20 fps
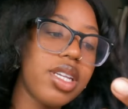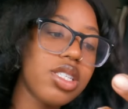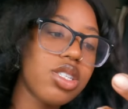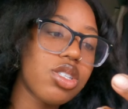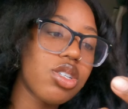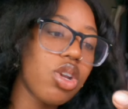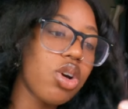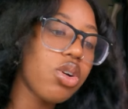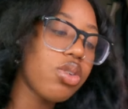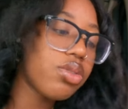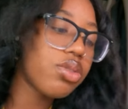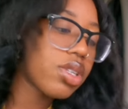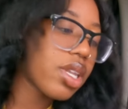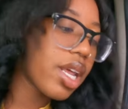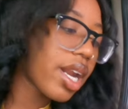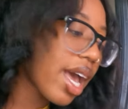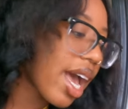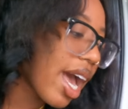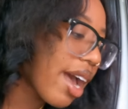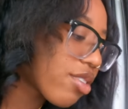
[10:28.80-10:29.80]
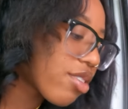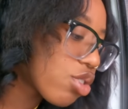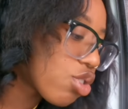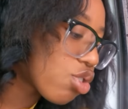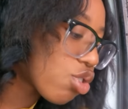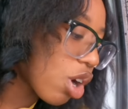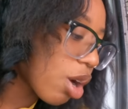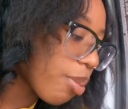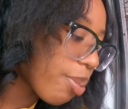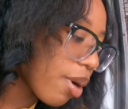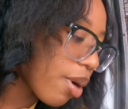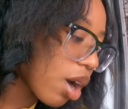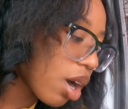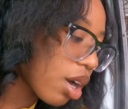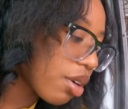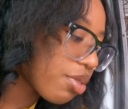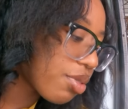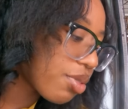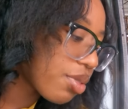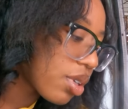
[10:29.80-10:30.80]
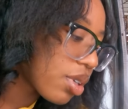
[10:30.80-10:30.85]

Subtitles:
this load that I have to drop off,